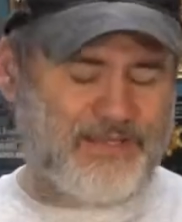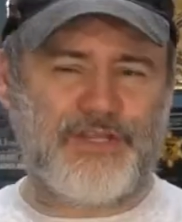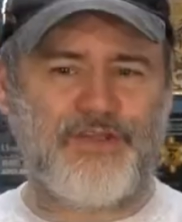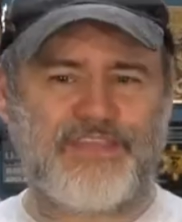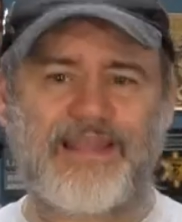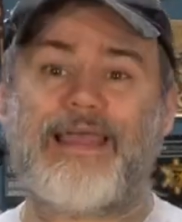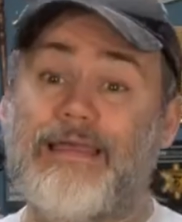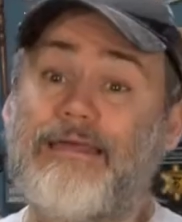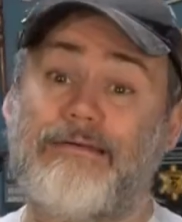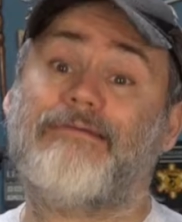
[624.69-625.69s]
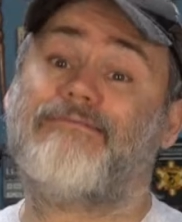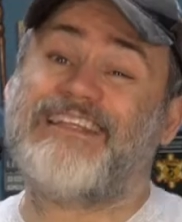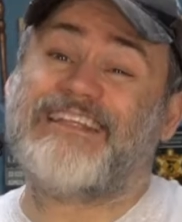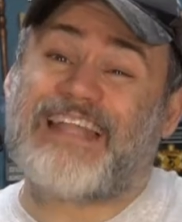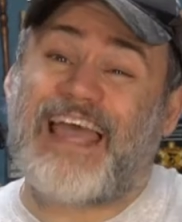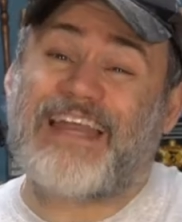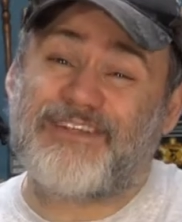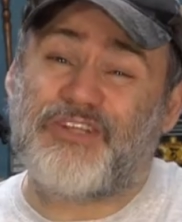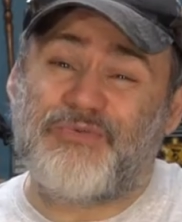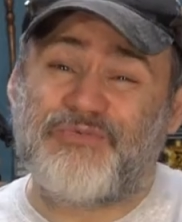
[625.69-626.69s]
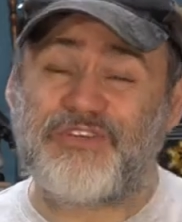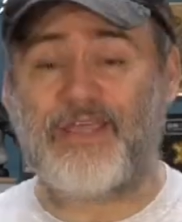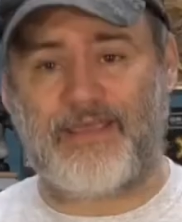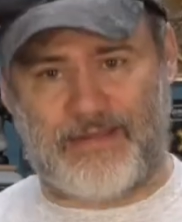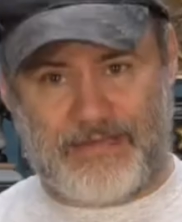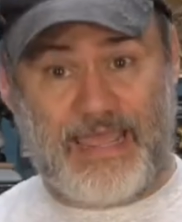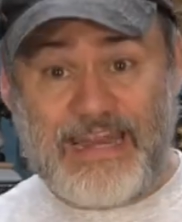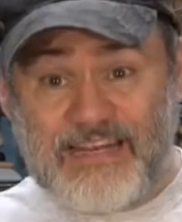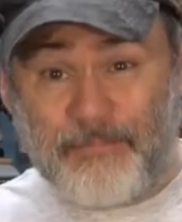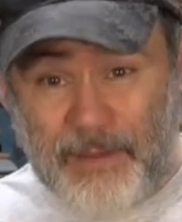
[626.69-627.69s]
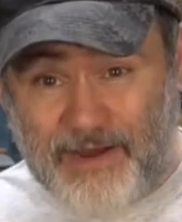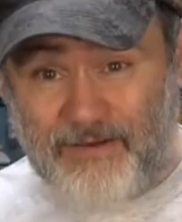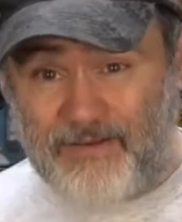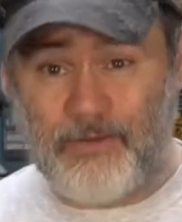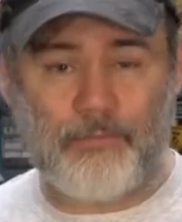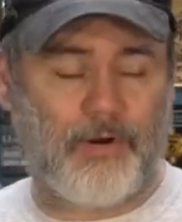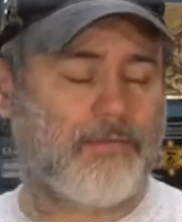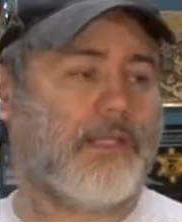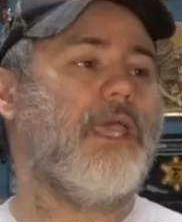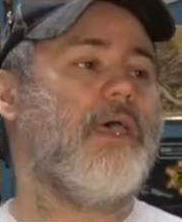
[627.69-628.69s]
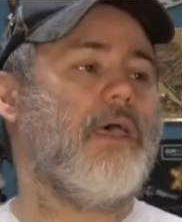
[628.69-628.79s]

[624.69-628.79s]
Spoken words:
You can say like, oh, little tiny douche, and tiny little pecker too, probably.